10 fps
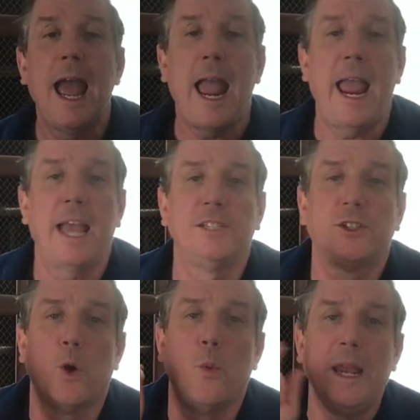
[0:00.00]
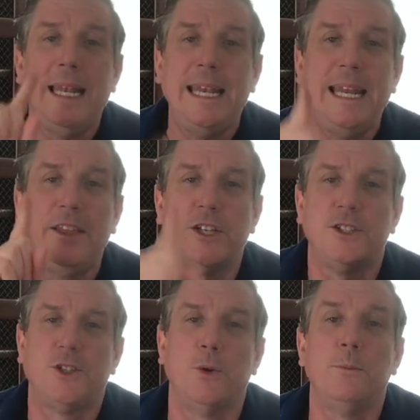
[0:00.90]
and so we need the
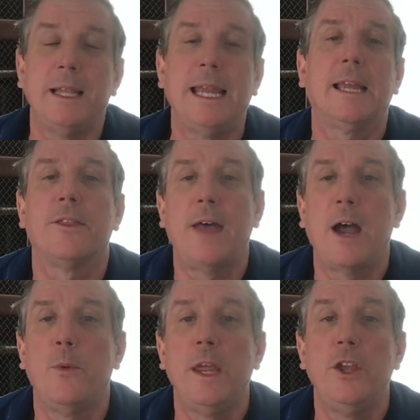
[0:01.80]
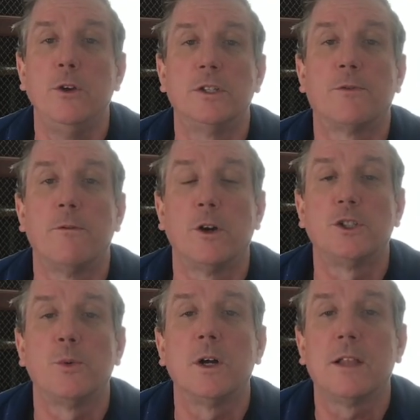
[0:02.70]
Zoom link that we use for
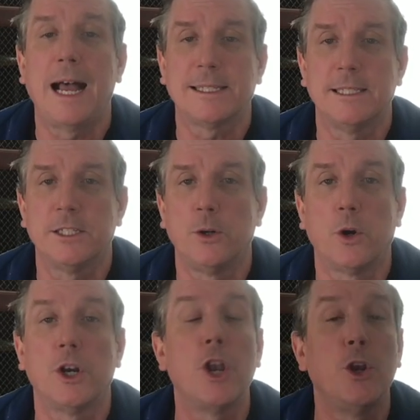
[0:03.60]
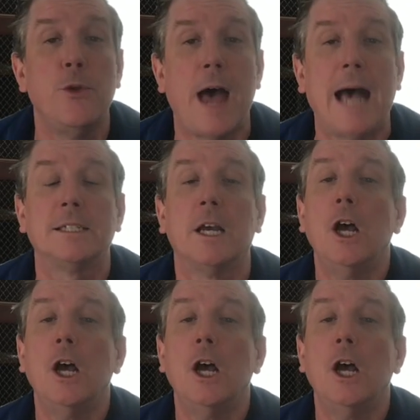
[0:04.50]
virtual classes in order to do that.